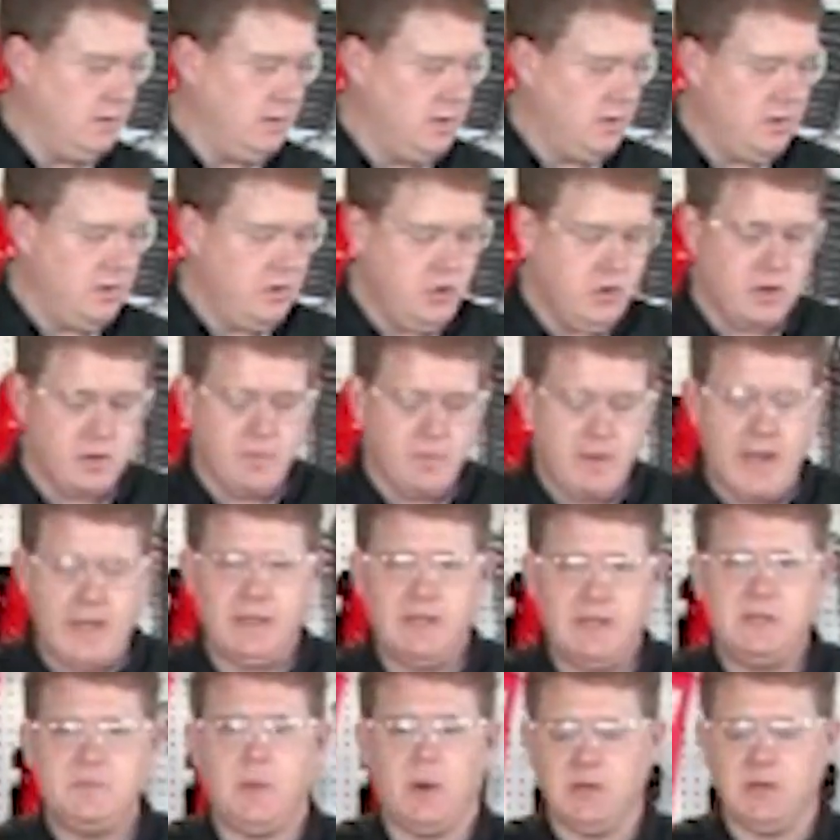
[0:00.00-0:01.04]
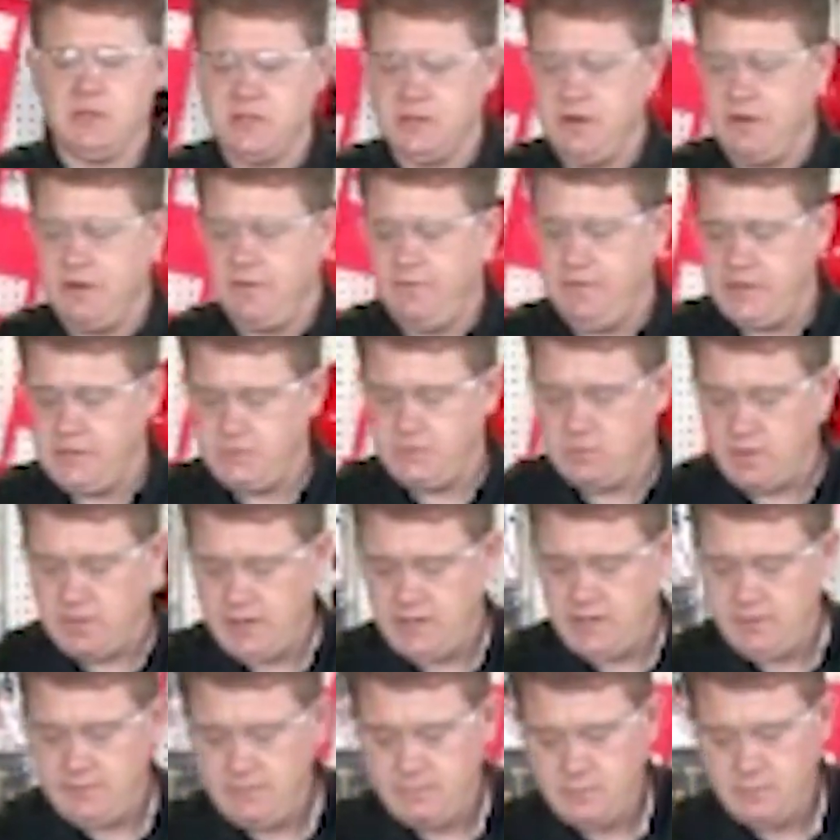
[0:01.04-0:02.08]
You can buy these parts
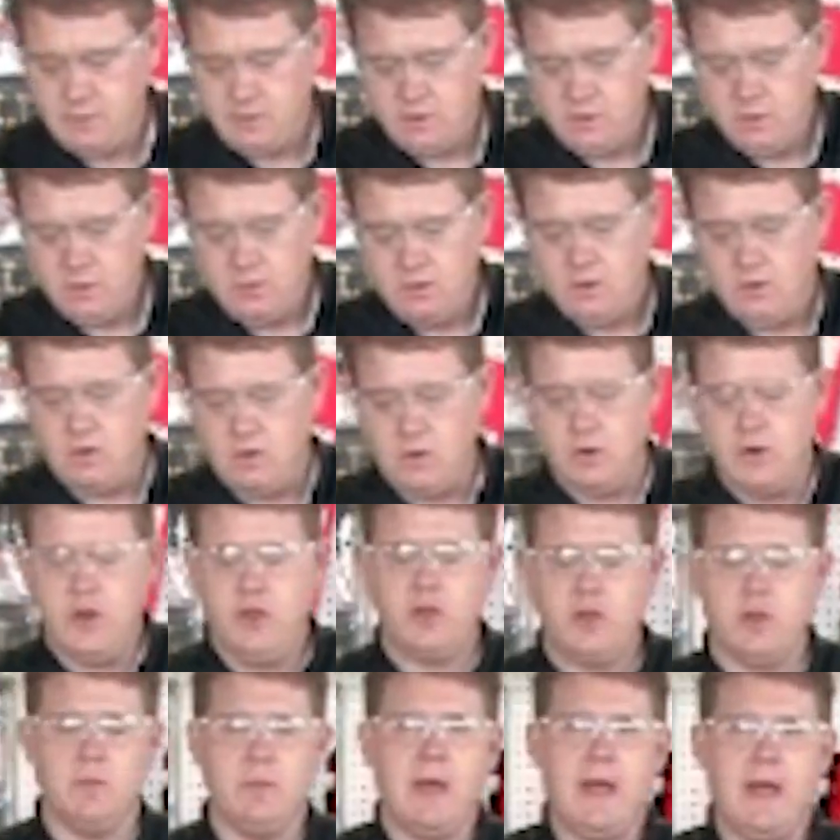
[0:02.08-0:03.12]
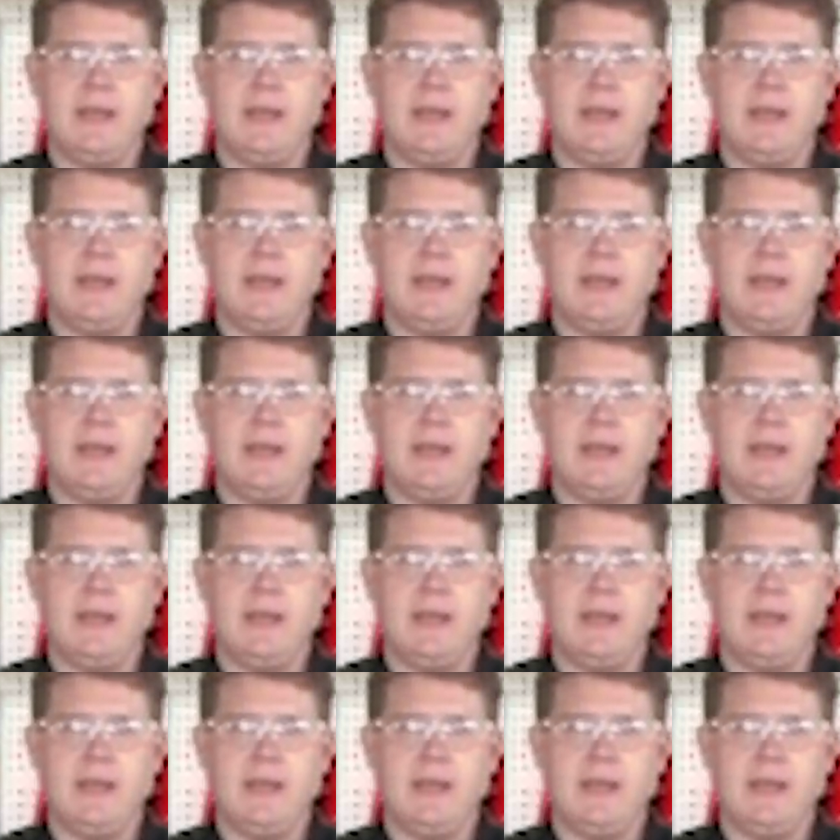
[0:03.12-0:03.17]
individually, or you can buy